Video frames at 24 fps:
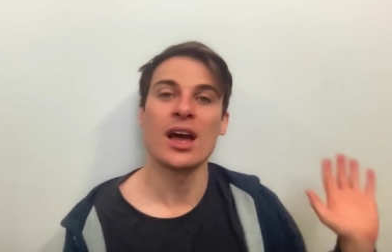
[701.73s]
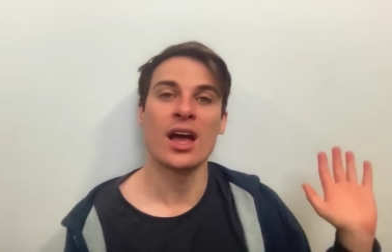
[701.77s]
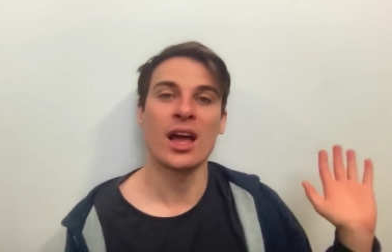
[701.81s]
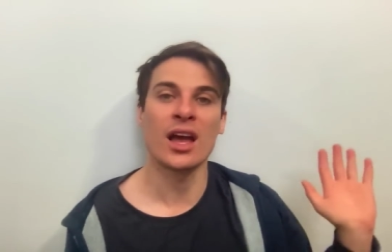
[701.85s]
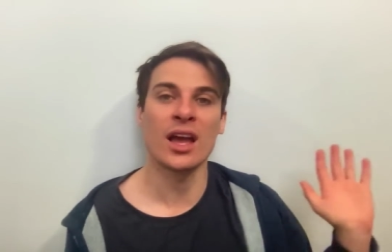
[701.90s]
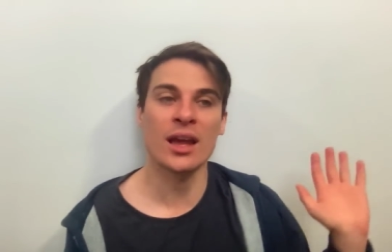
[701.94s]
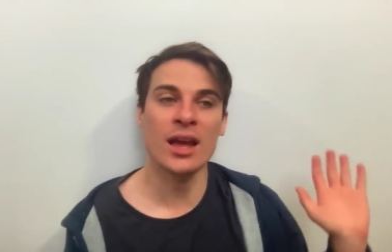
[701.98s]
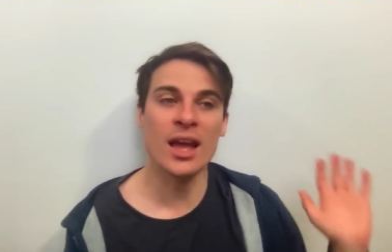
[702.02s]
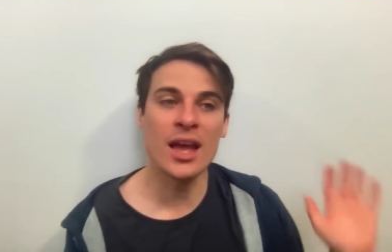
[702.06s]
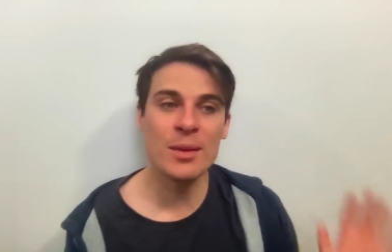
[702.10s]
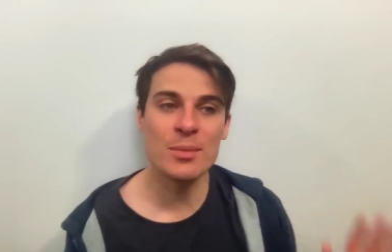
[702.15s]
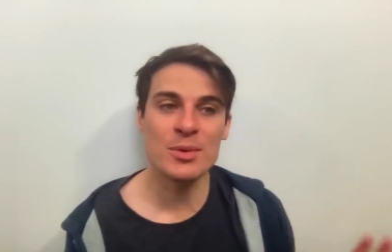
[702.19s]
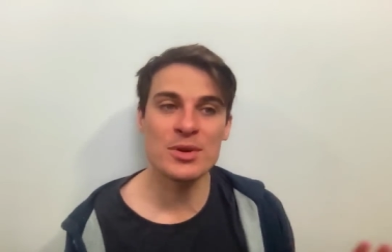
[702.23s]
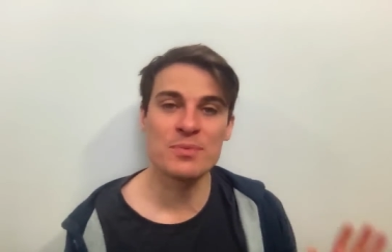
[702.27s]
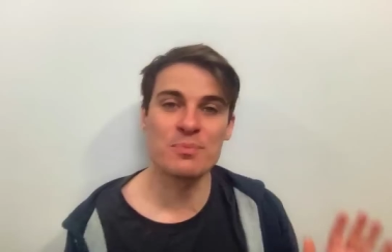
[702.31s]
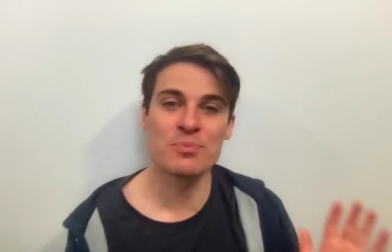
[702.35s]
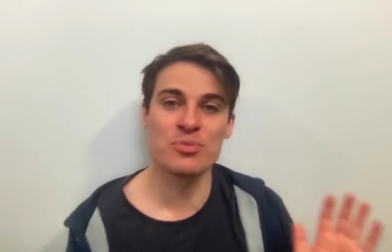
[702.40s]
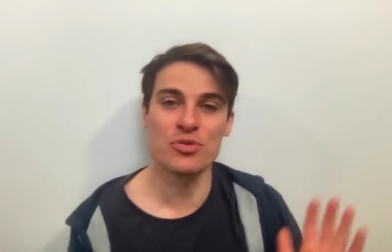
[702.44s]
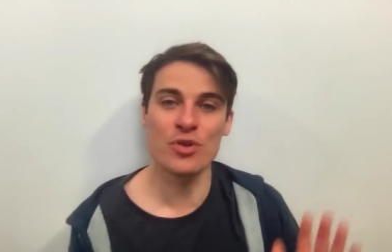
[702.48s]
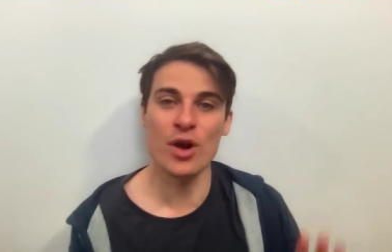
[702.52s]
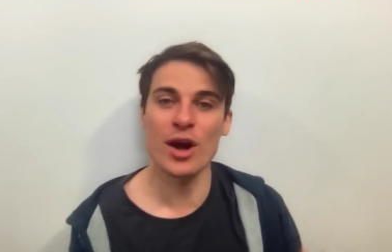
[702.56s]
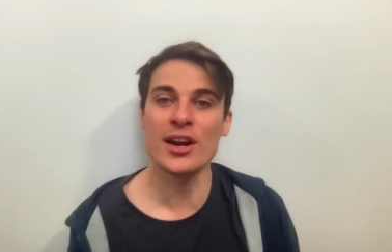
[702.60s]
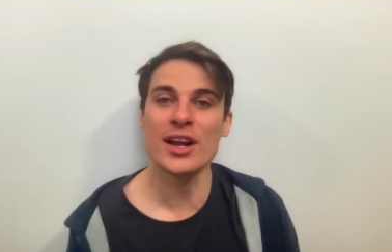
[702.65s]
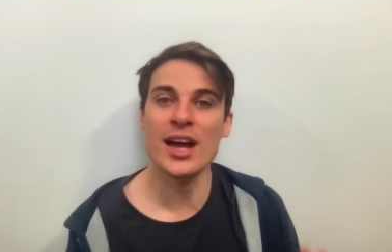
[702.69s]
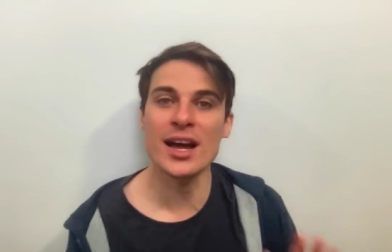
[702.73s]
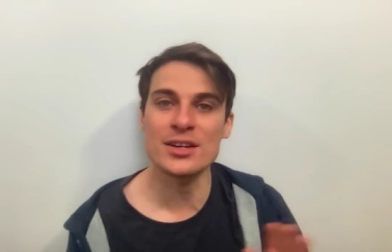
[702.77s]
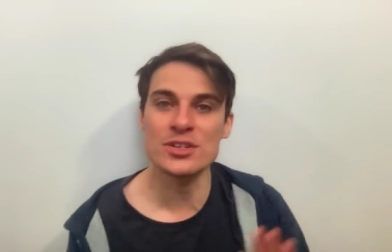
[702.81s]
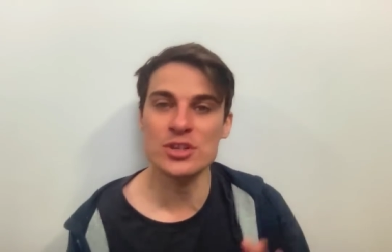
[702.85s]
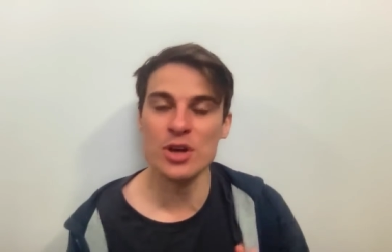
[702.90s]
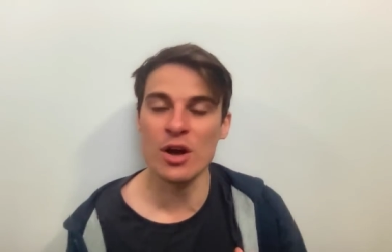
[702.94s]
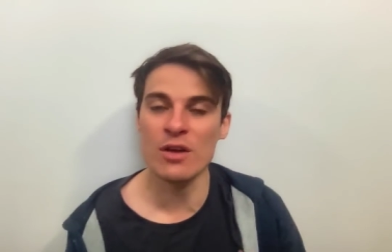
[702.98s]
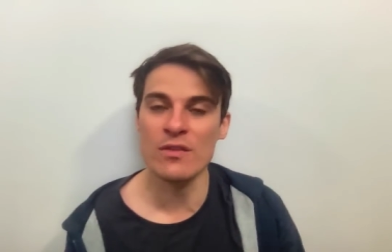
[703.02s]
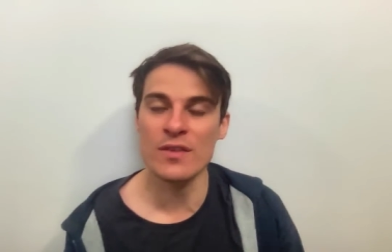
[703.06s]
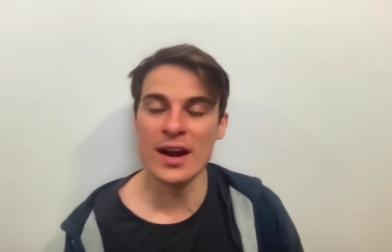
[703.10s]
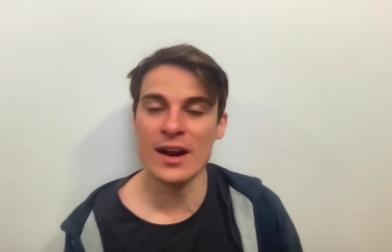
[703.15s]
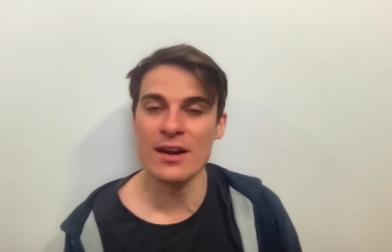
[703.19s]
I am a product
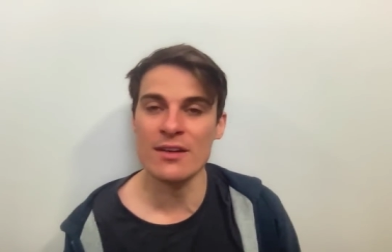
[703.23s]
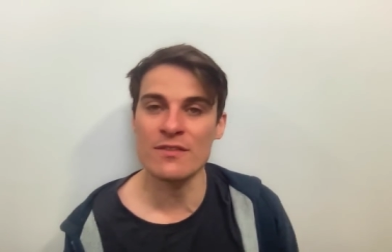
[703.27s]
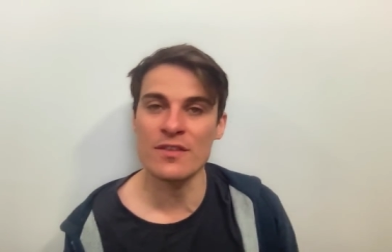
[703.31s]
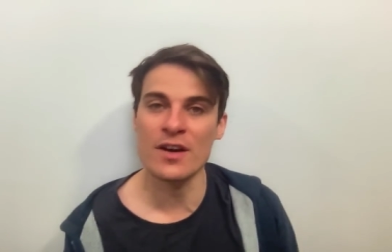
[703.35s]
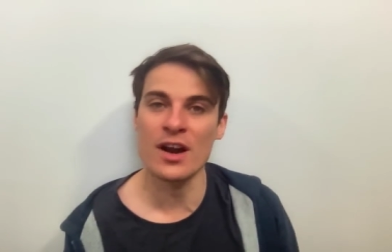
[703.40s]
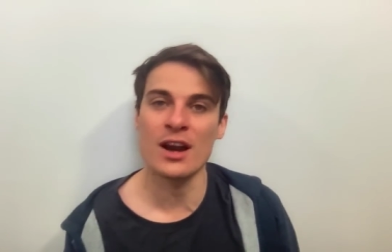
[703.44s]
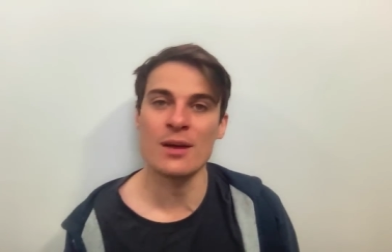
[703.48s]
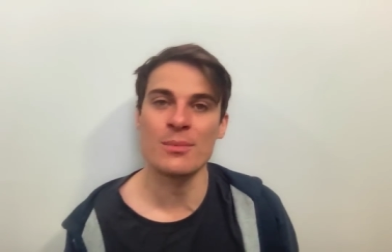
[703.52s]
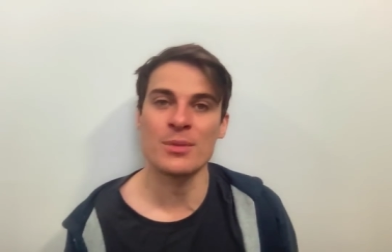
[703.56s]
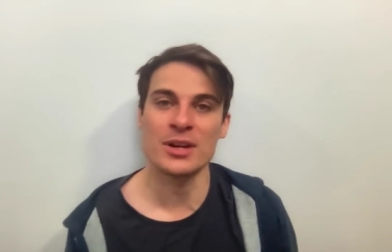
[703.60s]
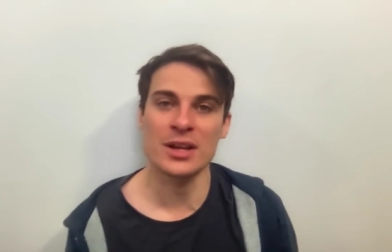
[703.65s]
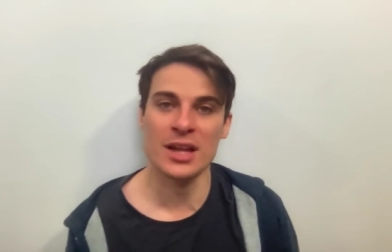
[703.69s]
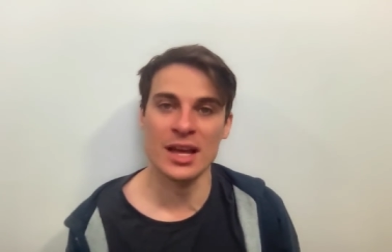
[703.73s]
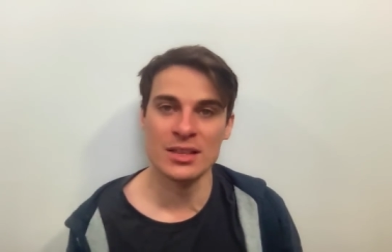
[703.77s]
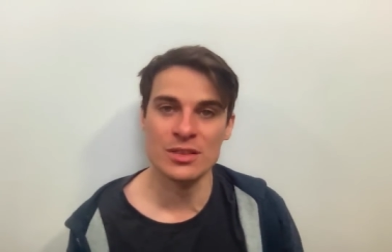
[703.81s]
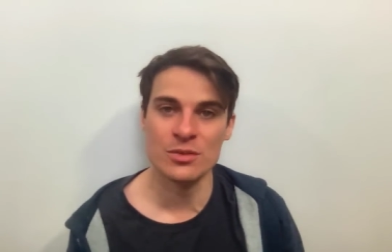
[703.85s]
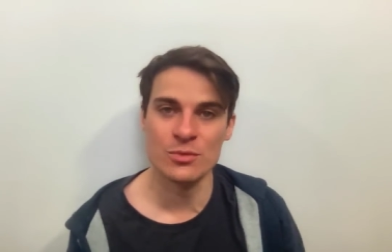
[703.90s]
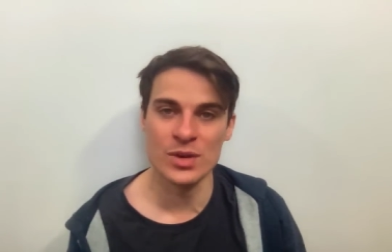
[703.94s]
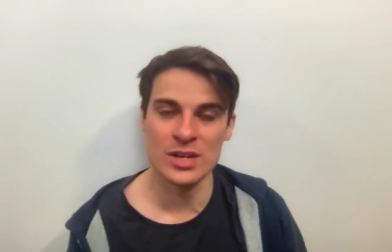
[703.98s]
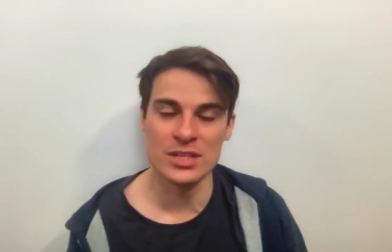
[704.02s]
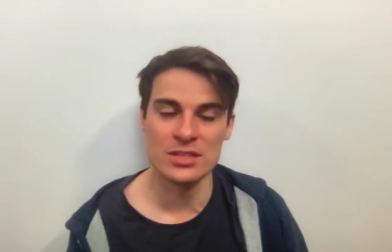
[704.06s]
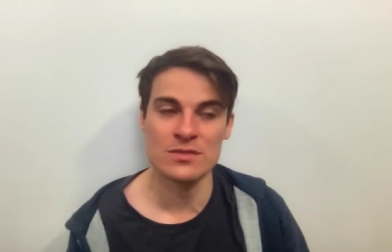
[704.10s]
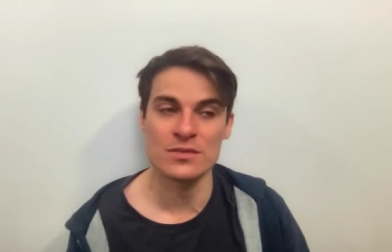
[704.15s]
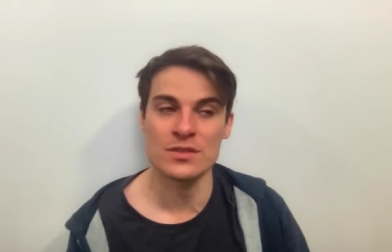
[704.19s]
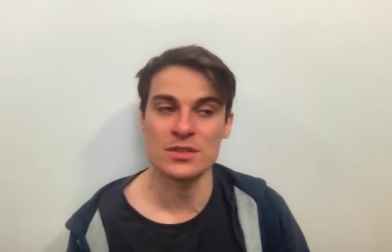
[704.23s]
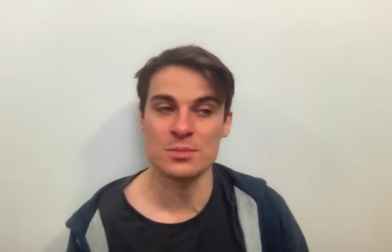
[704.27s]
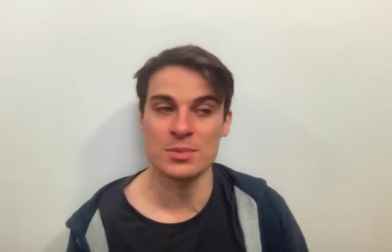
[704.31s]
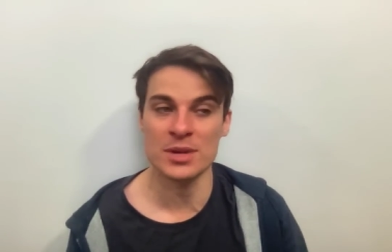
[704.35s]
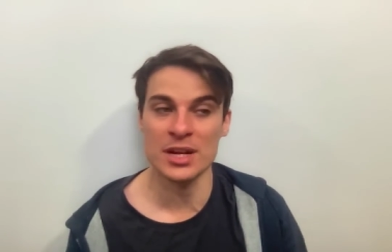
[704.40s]
of our environment like the rest of us.